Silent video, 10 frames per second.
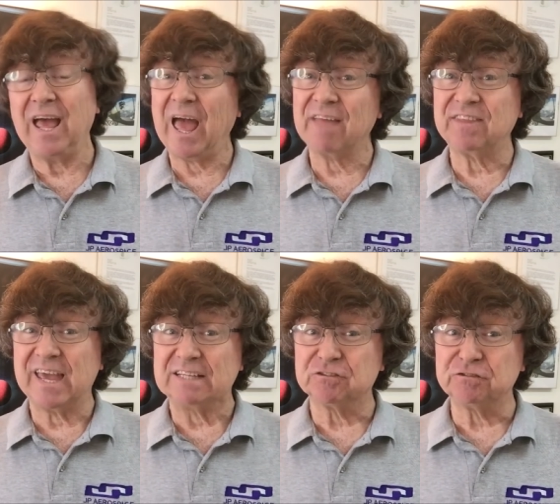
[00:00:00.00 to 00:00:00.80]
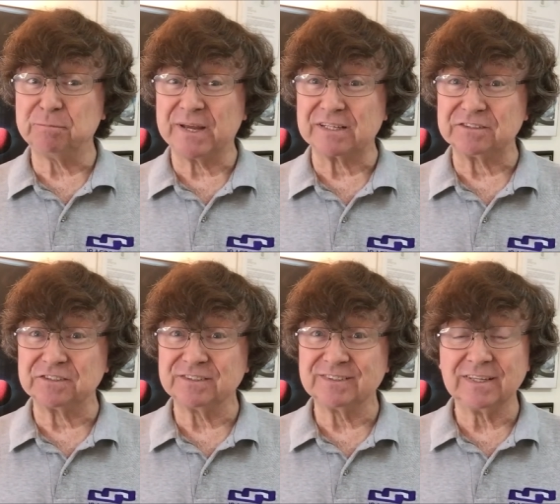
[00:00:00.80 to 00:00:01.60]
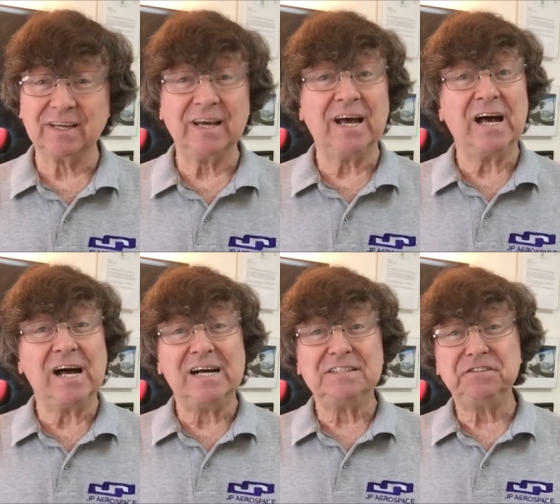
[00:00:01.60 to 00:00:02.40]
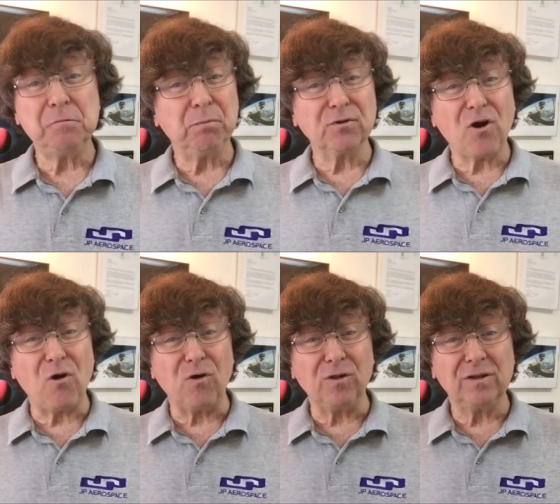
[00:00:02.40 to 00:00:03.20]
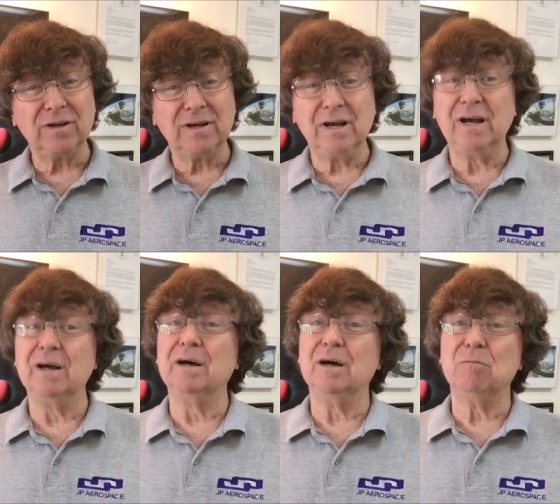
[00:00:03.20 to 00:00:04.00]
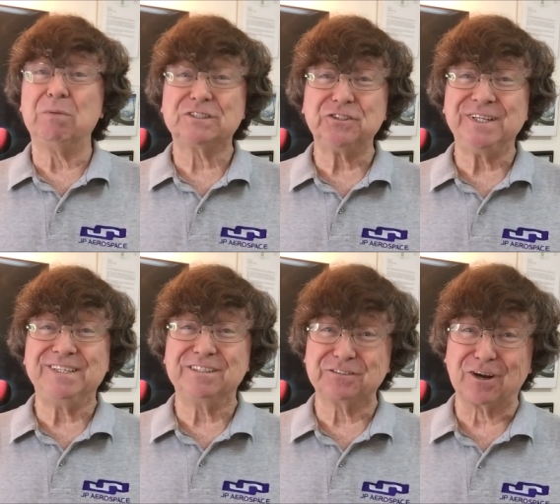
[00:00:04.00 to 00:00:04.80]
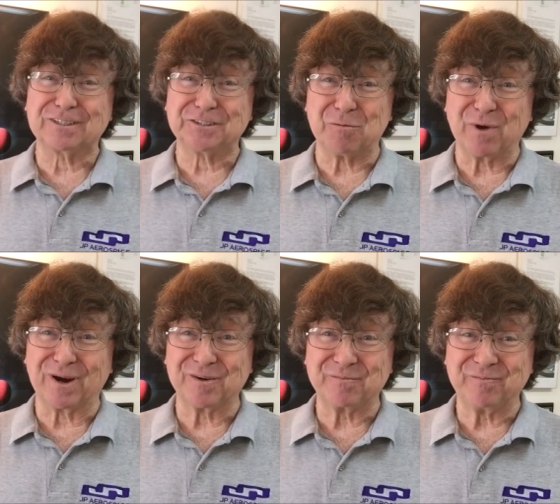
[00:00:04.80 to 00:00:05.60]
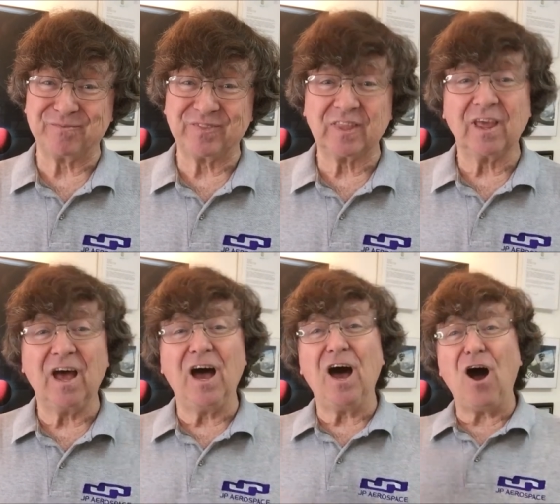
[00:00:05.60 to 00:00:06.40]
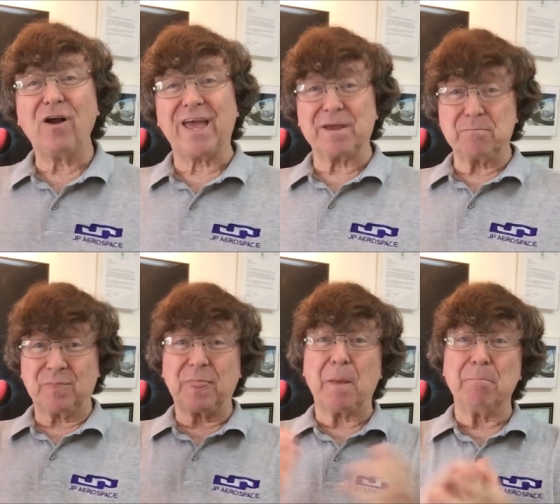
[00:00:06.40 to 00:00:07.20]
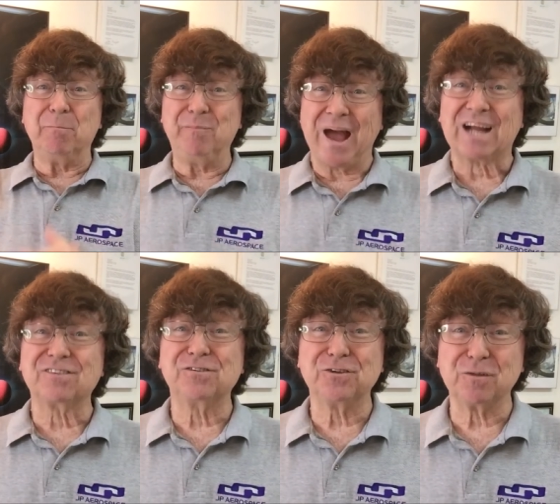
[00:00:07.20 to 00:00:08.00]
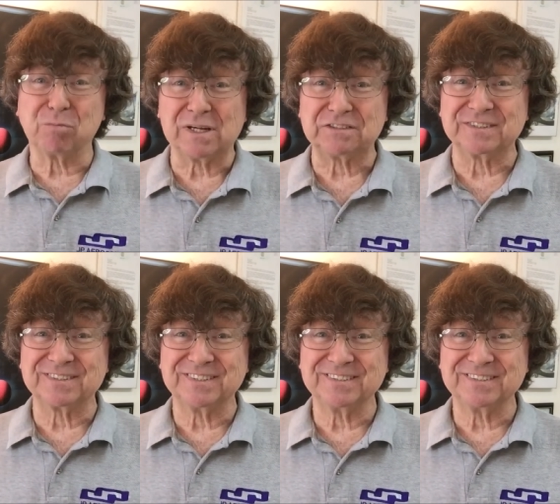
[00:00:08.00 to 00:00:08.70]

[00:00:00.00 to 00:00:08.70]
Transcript: at the edge of space. A simple goal, but you need to start somewhere. Okay, back to the present.